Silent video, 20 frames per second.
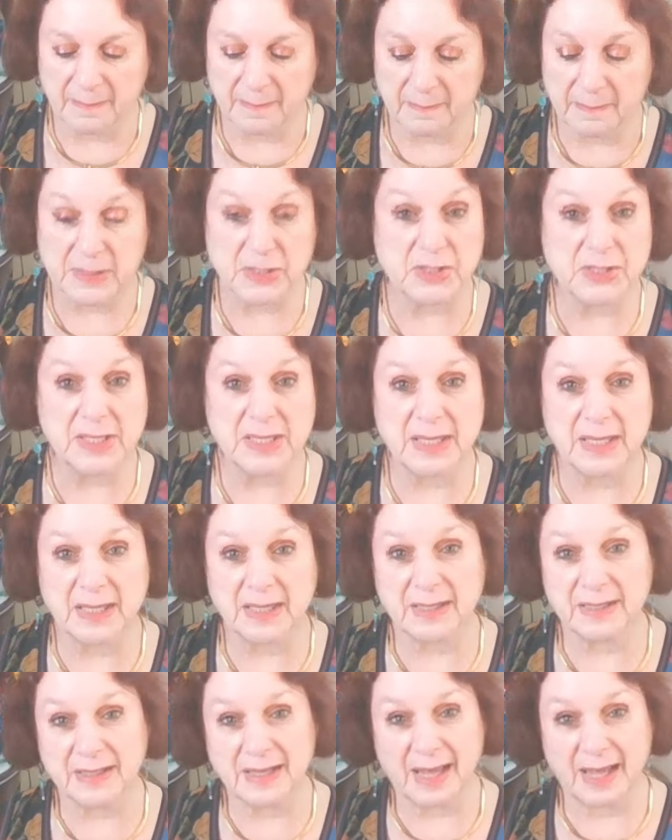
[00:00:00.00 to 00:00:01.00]
But
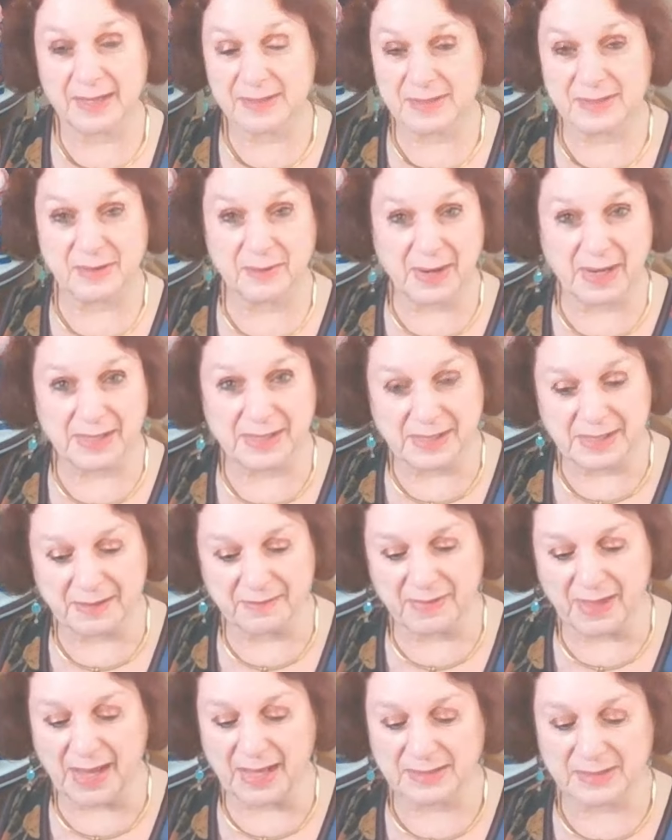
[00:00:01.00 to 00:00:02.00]
she has no idea
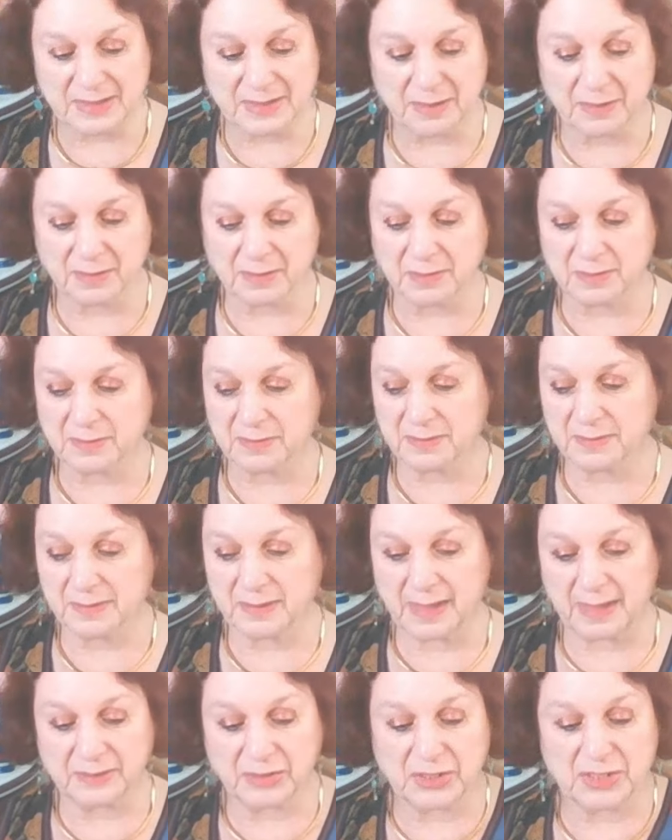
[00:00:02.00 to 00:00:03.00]
of that, so,
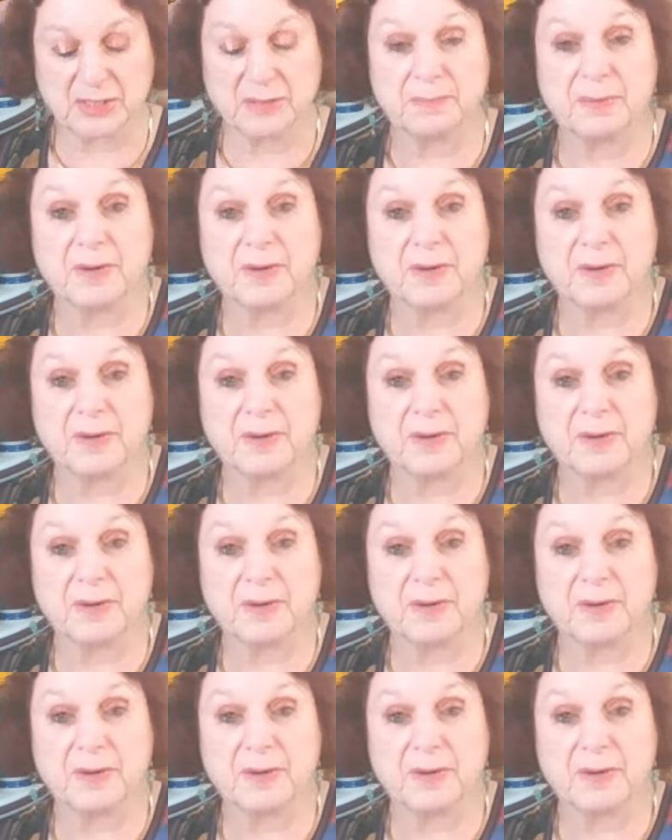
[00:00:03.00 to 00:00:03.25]
and she's a